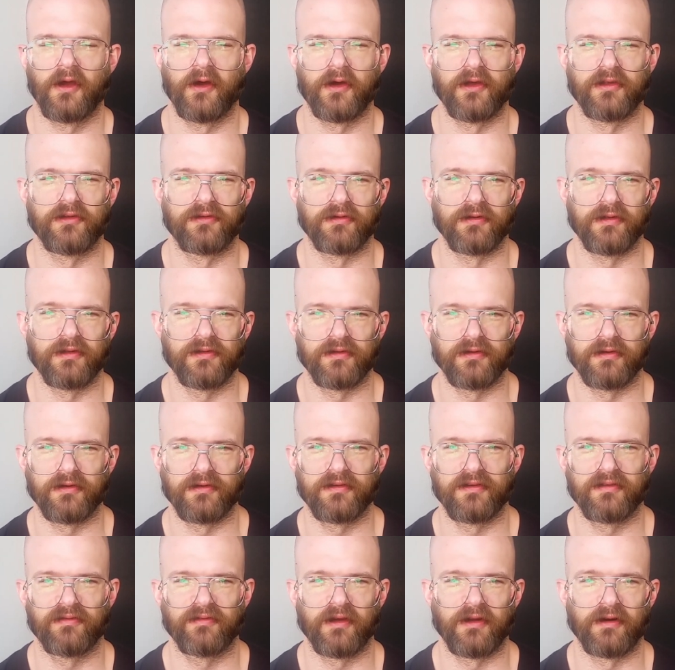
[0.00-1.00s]
always
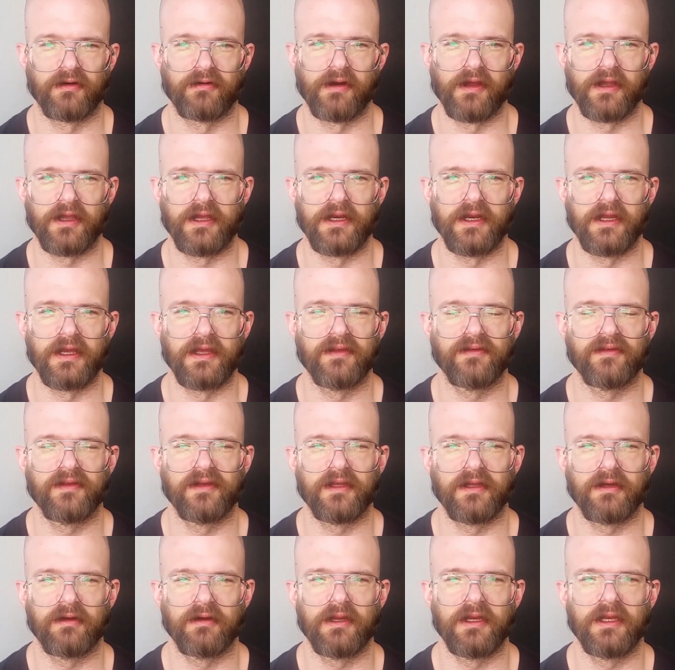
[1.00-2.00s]
research if I don't recognize an
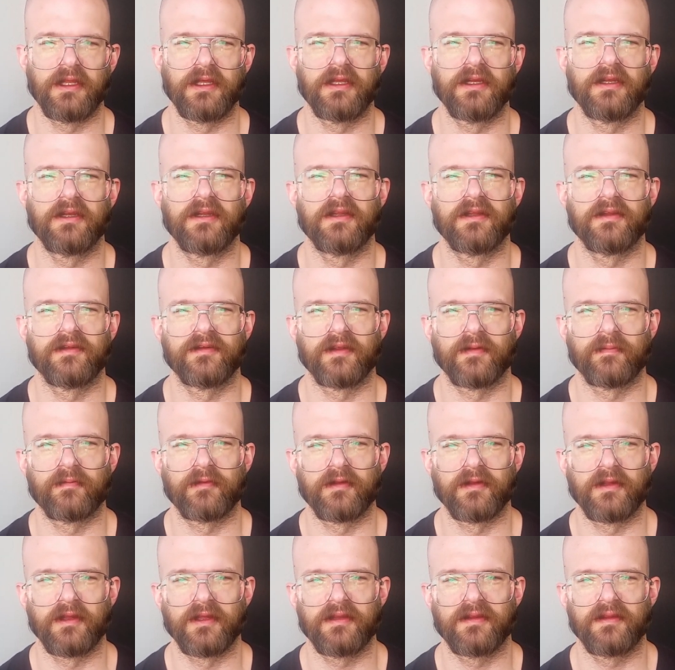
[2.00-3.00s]
ingredient in
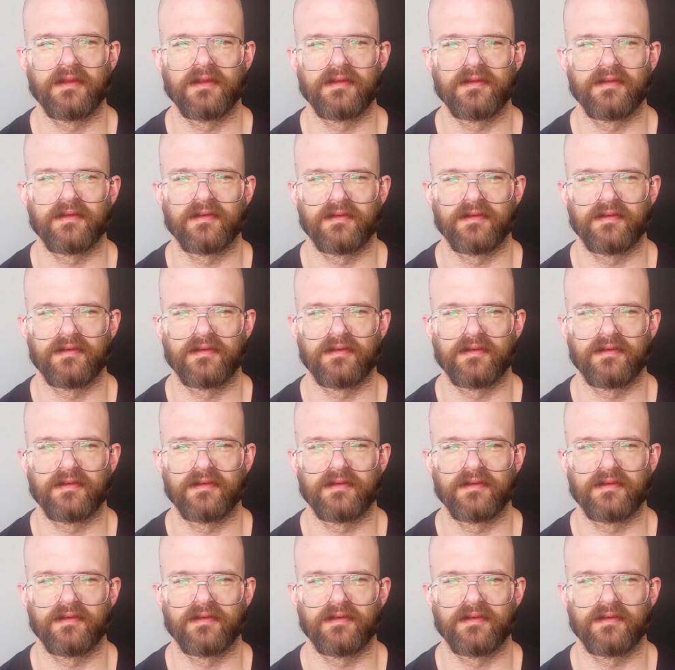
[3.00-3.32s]
something like this,